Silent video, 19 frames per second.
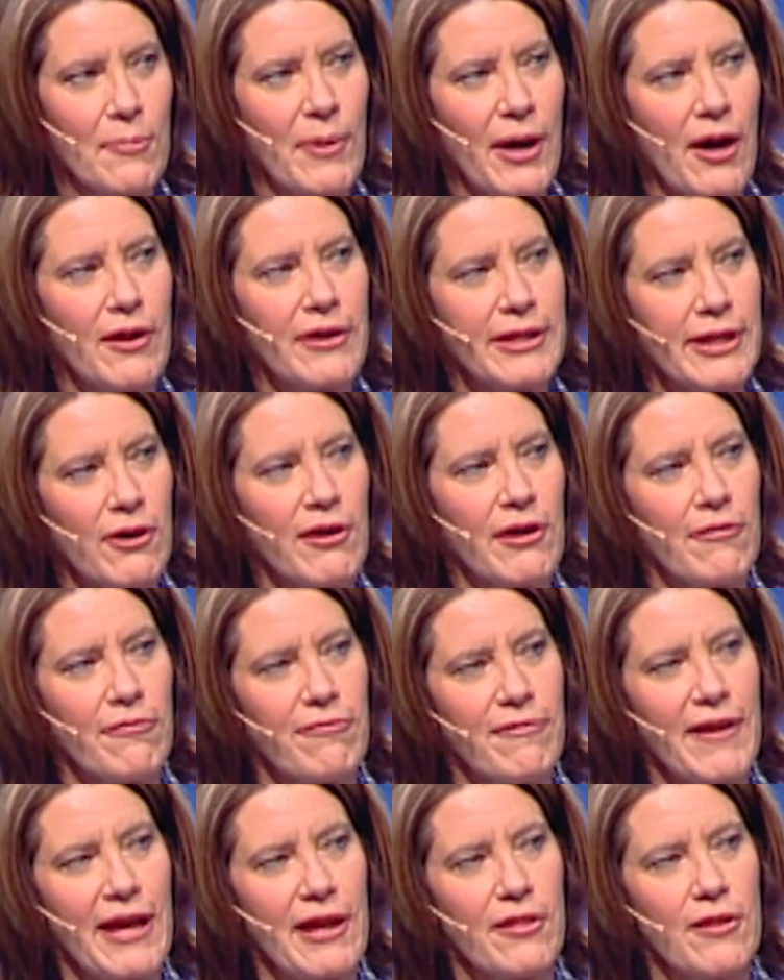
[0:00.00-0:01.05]
about daring
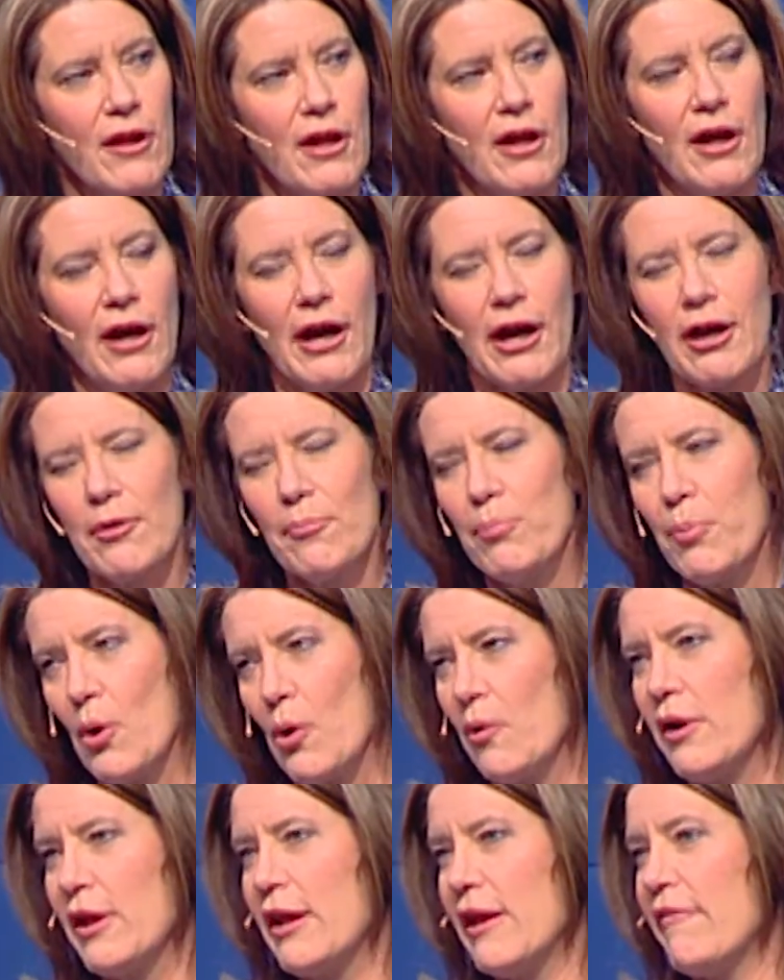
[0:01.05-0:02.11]
faith, a
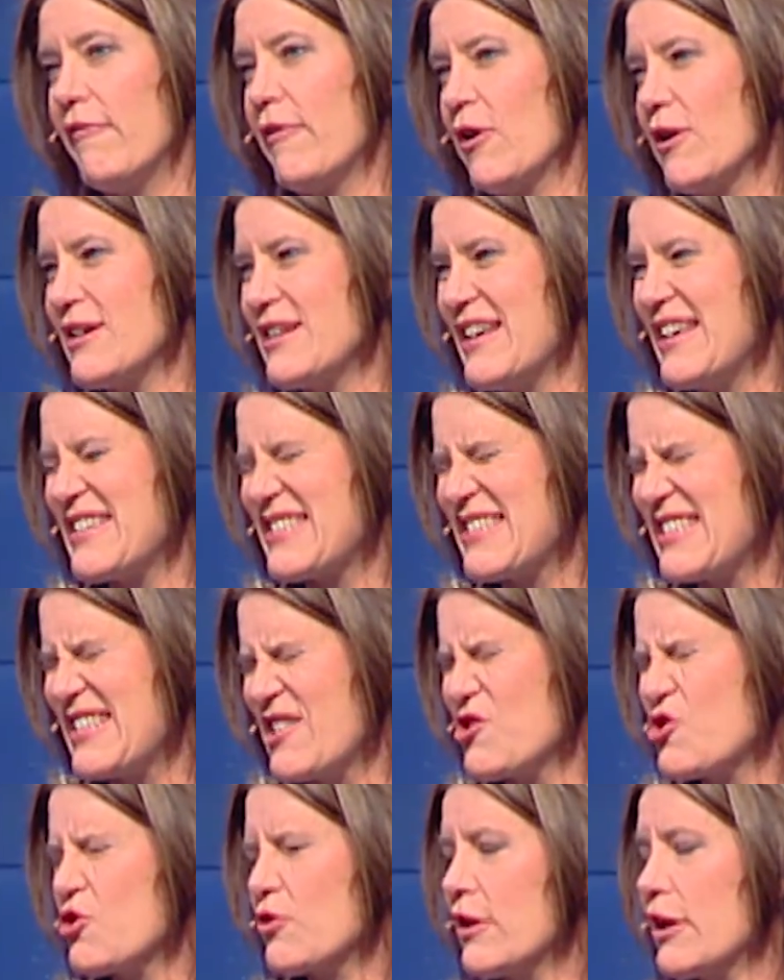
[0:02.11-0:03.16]
component, a very
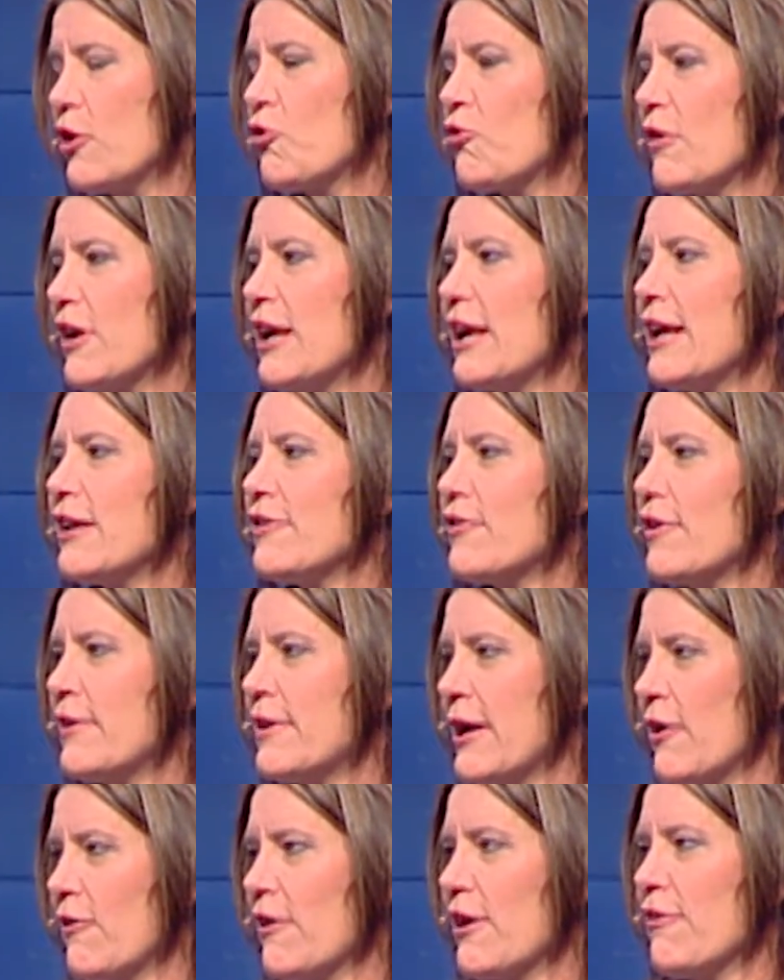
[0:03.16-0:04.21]
essential ingredient to
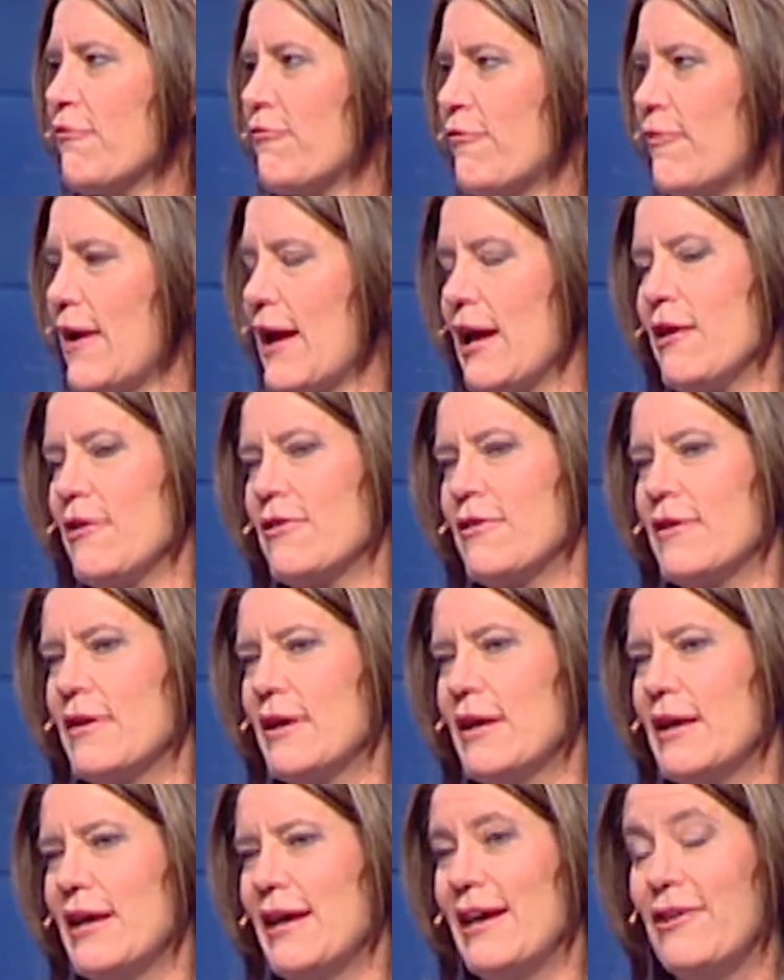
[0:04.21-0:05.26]
daring faith
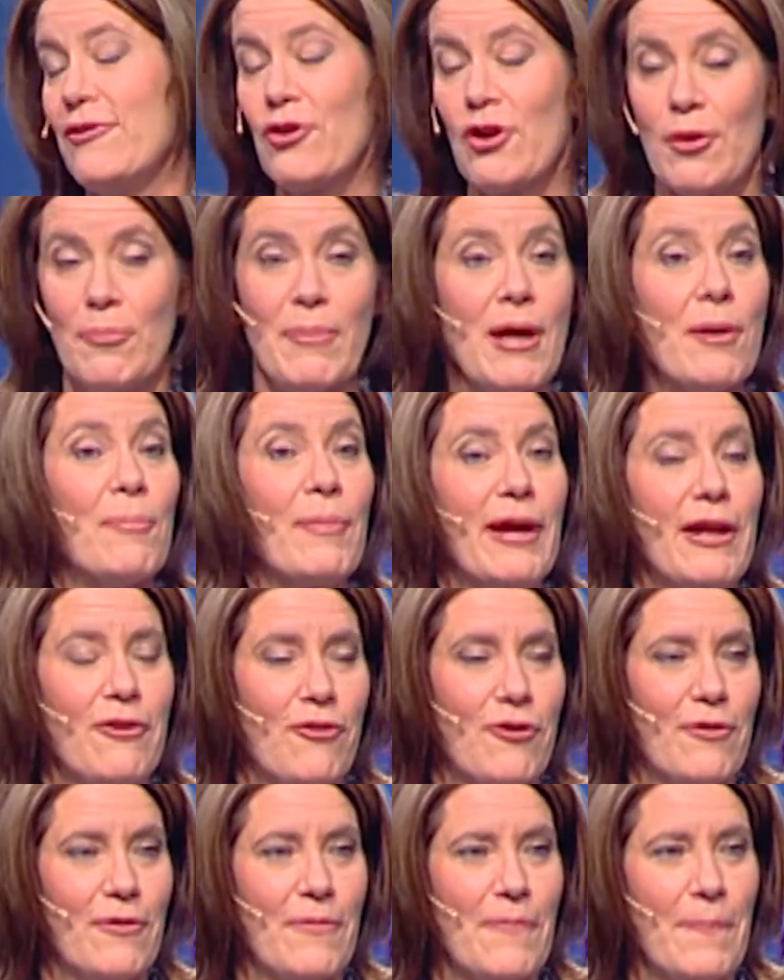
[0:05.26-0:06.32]
is
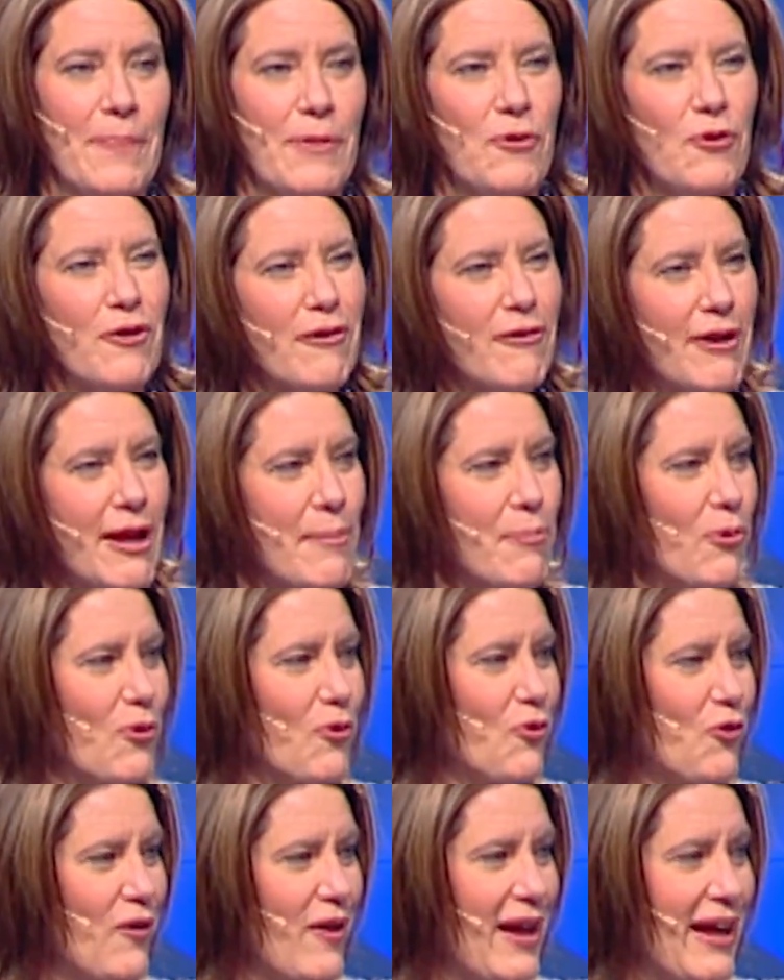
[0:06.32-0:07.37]
commitment. Turn to your neighbor
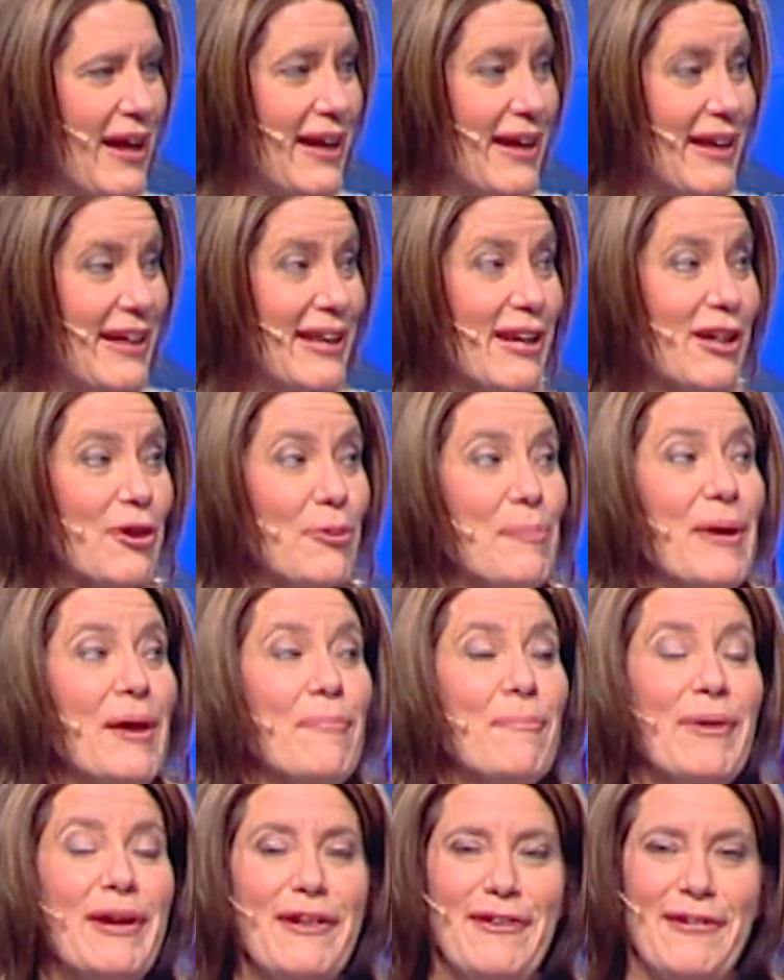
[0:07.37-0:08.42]
and say,
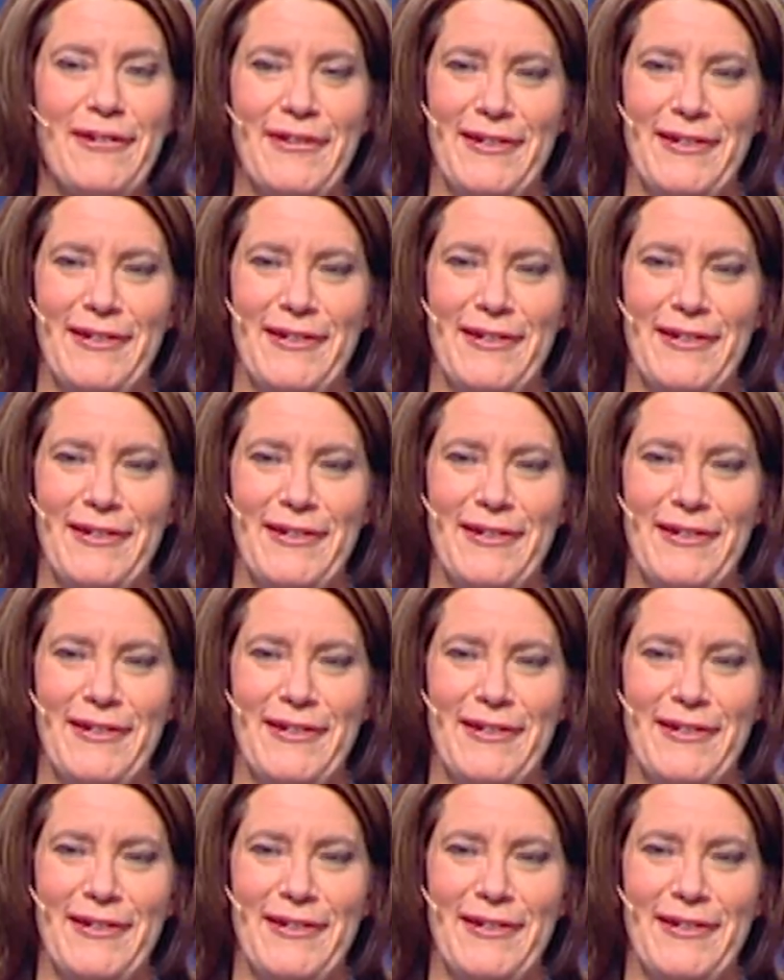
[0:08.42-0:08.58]
commitment. Commitment.